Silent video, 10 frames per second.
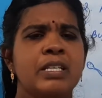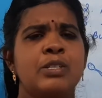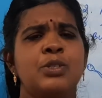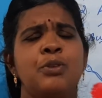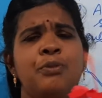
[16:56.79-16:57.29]

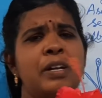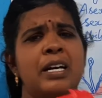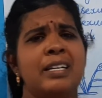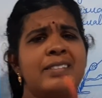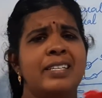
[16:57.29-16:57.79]
So
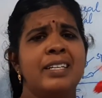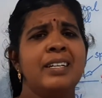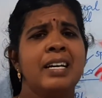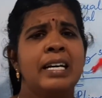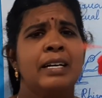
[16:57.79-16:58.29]
flower is
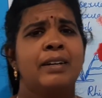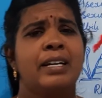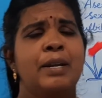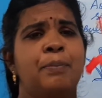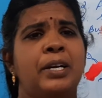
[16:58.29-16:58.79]
a
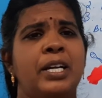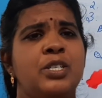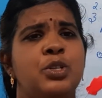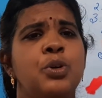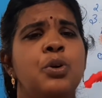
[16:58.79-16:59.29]

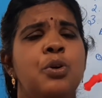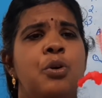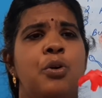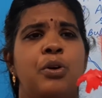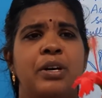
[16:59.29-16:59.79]

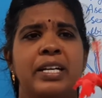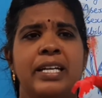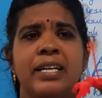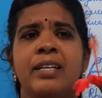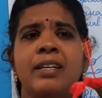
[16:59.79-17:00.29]
reproductive
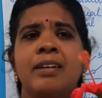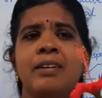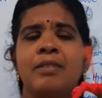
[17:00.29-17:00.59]
organ,